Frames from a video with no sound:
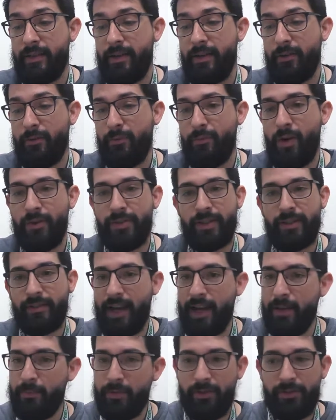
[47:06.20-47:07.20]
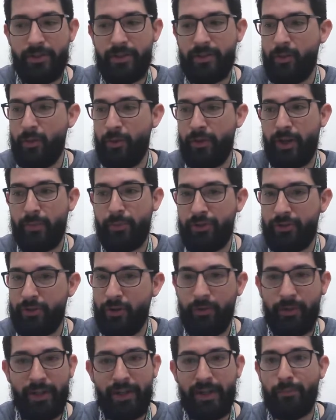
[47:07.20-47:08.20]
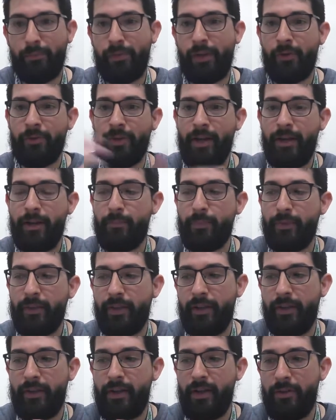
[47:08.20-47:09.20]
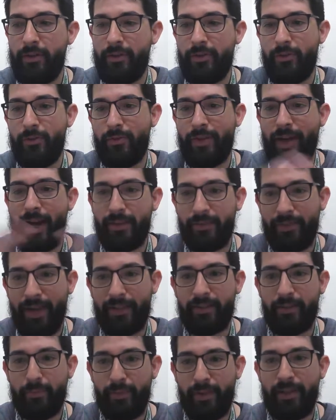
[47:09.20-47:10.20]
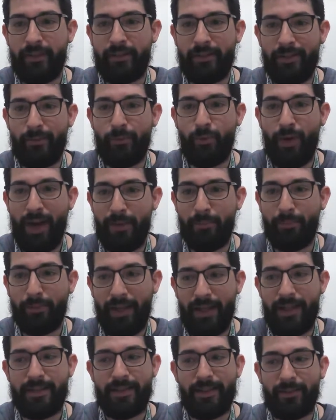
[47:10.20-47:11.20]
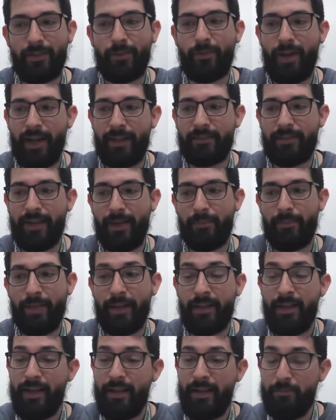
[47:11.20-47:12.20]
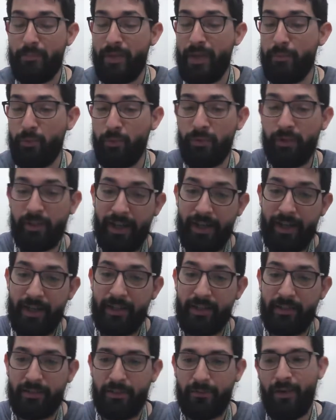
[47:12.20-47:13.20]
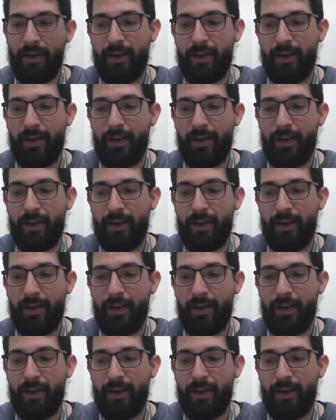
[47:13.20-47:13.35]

so most of the time we were just going on patrol and getting blown up, you know, and you kind of had to be in the right place at the right time. Like, people were getting into